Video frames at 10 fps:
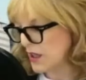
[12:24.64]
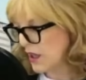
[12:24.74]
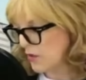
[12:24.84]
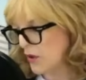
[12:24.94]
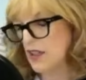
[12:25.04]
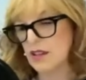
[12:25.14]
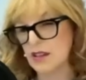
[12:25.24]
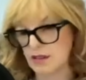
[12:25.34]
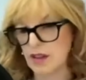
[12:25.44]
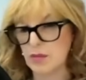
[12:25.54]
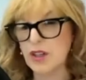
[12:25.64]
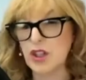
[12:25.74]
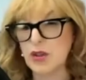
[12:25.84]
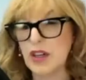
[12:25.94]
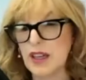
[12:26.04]
will
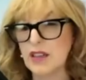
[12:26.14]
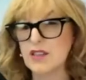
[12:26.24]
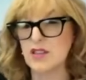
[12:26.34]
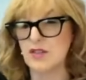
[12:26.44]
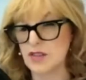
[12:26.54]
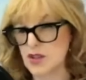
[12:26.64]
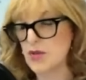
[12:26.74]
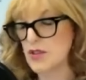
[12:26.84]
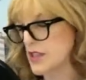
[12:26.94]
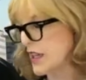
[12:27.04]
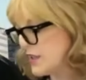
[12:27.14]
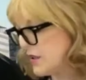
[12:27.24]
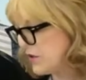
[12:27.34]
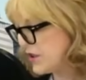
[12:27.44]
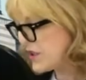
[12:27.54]
include a link to the resources actually
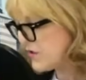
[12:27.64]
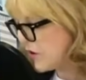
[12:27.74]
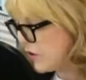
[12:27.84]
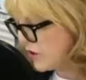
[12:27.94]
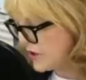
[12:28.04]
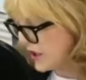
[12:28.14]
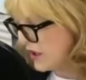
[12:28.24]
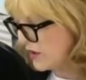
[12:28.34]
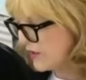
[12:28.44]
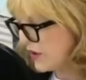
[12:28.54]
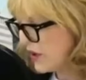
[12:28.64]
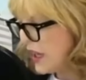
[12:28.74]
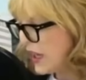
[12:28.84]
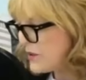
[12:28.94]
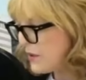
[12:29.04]
with this recording here for
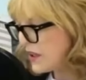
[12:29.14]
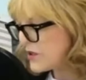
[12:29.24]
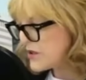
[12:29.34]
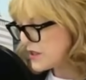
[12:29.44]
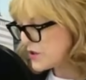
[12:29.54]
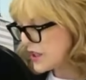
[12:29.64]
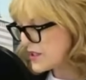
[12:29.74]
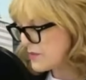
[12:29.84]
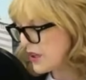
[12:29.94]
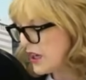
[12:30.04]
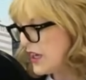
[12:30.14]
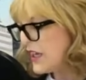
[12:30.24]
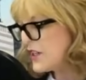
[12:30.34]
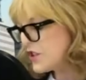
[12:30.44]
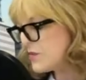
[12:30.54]
anybody who's interested. But
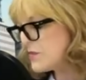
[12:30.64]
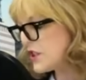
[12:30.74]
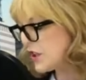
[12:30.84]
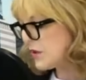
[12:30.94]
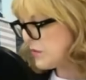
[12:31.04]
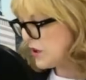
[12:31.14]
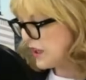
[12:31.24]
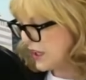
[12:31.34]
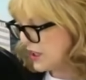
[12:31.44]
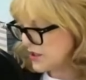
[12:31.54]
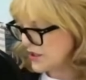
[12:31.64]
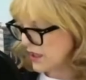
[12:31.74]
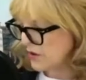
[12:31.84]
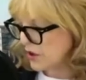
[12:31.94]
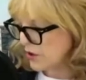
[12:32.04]
in terms of the communications
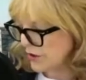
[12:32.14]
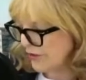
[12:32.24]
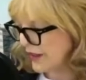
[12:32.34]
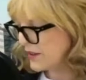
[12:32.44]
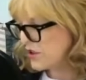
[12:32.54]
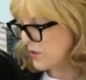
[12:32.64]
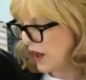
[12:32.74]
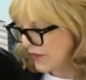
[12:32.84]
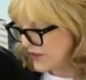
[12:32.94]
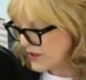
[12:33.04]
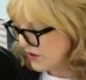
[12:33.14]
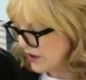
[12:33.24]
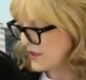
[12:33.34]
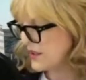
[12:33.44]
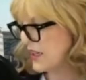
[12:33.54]
out, the fact that you have
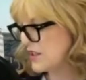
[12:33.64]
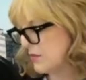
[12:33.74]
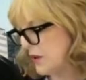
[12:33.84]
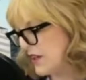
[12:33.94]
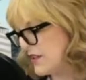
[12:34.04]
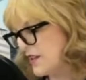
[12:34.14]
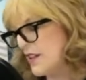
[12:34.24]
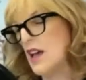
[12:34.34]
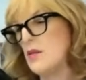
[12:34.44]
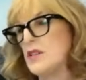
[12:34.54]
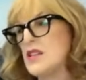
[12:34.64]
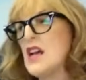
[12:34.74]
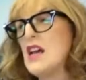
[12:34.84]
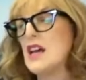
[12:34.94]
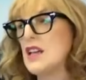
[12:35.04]
integrated national policy on climate,
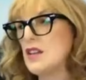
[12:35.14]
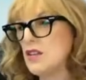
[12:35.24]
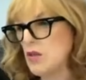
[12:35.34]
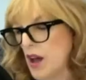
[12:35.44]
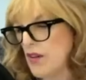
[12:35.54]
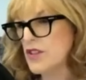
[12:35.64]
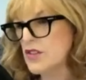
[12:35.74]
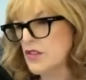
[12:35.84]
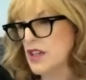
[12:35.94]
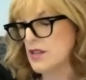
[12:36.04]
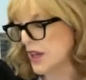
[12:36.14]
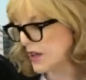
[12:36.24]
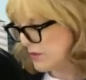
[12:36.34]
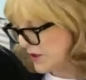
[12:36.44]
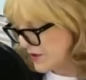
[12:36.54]
you have integrated
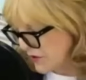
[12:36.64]
kind of building